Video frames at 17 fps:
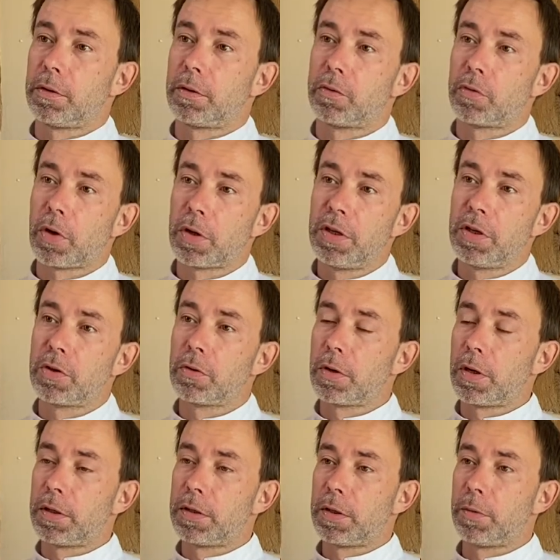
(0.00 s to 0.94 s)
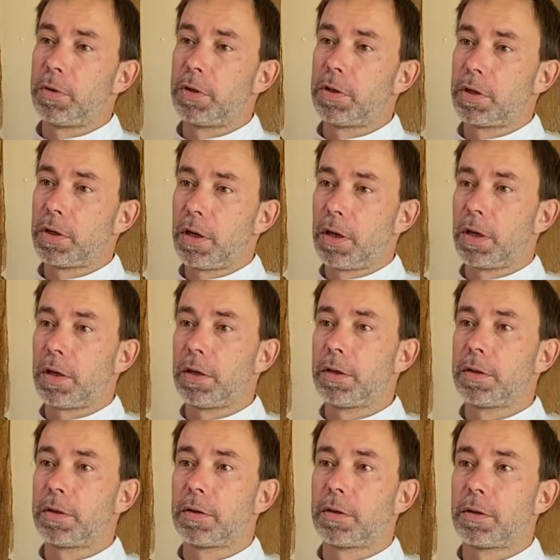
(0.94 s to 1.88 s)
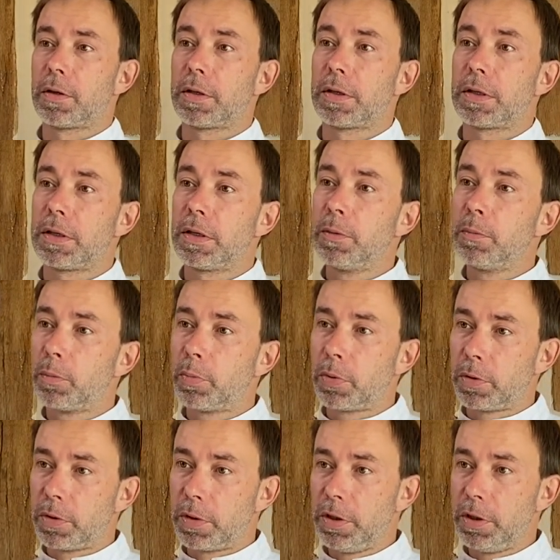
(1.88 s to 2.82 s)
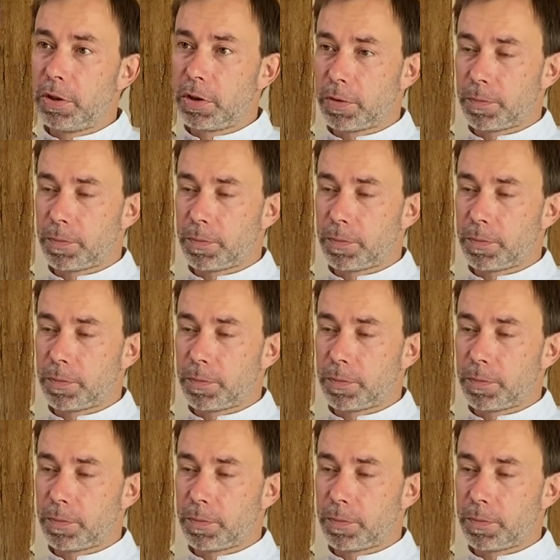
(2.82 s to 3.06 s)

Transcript: Traditional ceviche is a simple dish